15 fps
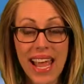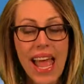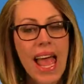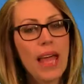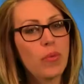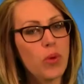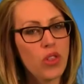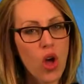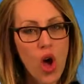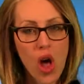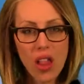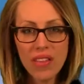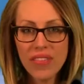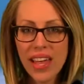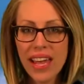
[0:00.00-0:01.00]
And with
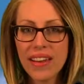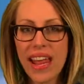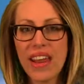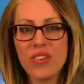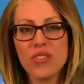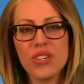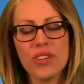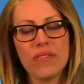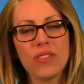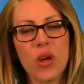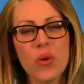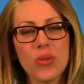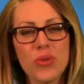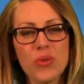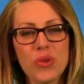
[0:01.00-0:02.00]
all of that energy
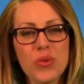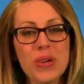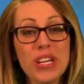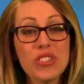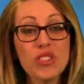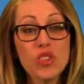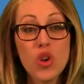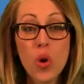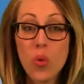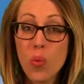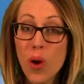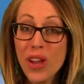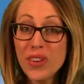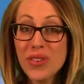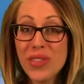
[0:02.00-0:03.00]
flowing through, it's no
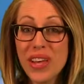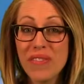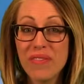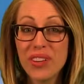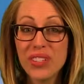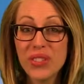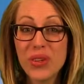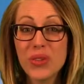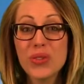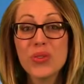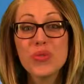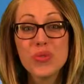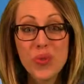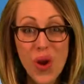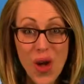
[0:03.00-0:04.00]
wonder that visitors are
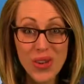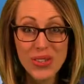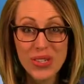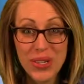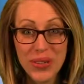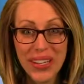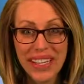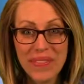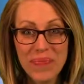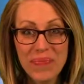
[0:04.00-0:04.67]
drawn to it.